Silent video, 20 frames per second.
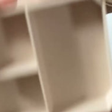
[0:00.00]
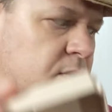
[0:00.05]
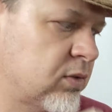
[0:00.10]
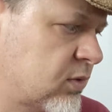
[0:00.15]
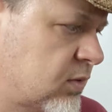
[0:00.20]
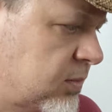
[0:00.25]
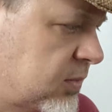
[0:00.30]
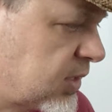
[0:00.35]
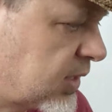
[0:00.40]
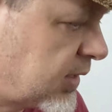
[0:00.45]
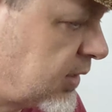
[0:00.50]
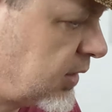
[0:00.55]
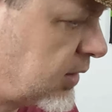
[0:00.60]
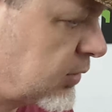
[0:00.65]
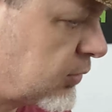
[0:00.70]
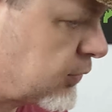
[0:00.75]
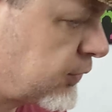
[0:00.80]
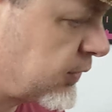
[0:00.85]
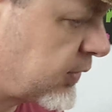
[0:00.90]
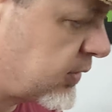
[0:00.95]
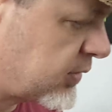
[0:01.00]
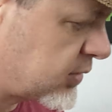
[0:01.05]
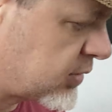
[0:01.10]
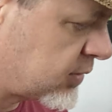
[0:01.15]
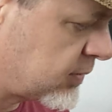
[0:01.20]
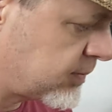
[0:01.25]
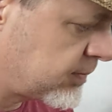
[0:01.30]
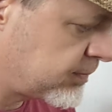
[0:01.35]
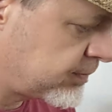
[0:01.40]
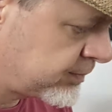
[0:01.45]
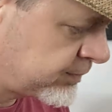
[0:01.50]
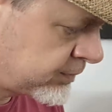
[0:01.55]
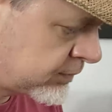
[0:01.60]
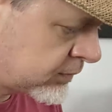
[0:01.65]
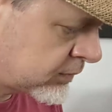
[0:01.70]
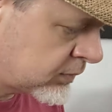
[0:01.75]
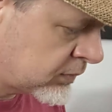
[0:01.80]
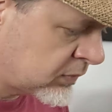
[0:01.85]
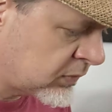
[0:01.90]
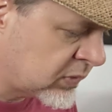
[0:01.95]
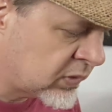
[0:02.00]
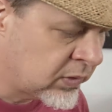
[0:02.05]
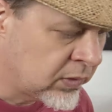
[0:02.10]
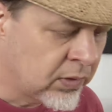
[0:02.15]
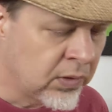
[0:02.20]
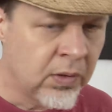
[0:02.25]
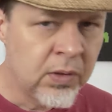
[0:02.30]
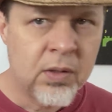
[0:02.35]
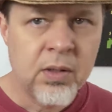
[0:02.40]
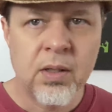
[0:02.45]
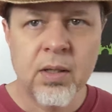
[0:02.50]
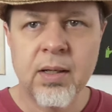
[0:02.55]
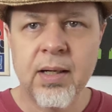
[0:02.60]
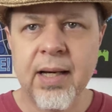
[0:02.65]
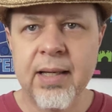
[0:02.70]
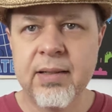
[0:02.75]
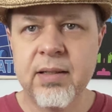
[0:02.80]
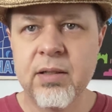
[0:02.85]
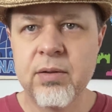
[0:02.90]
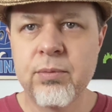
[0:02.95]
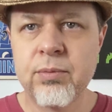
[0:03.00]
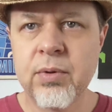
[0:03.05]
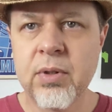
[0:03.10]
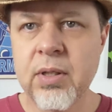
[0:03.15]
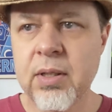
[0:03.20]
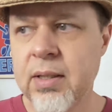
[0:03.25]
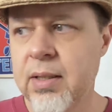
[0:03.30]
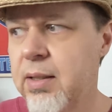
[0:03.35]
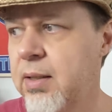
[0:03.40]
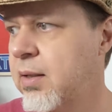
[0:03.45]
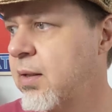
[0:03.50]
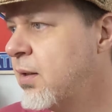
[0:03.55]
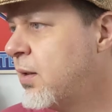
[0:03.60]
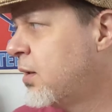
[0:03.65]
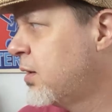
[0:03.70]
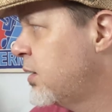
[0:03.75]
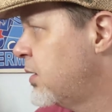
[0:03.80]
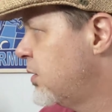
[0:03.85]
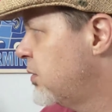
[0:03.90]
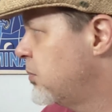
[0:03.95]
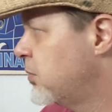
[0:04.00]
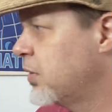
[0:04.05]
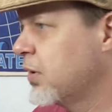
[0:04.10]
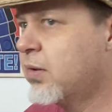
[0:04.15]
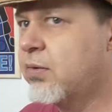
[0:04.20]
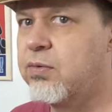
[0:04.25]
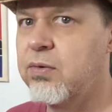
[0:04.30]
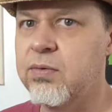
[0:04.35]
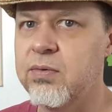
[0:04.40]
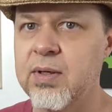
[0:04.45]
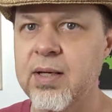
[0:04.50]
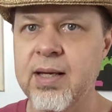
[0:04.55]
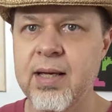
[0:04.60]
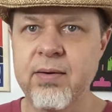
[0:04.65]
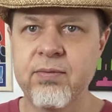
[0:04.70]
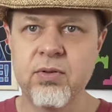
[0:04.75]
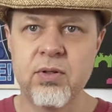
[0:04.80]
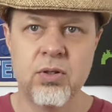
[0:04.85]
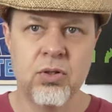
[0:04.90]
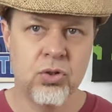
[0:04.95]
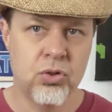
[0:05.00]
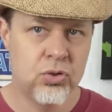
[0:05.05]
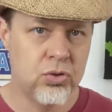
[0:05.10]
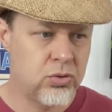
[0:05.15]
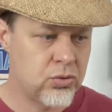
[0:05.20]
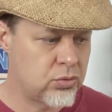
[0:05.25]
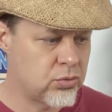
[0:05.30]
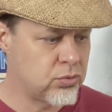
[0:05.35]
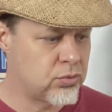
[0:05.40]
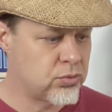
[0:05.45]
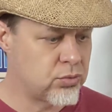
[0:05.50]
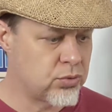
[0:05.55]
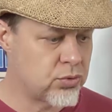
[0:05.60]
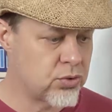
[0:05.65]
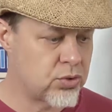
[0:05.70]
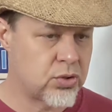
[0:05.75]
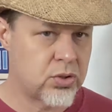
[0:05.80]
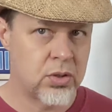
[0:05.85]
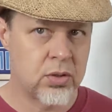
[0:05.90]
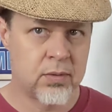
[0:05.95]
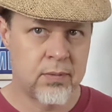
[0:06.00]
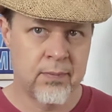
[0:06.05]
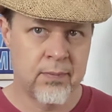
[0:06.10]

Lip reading: Some tiny little fuzz. I did run, since I haven't used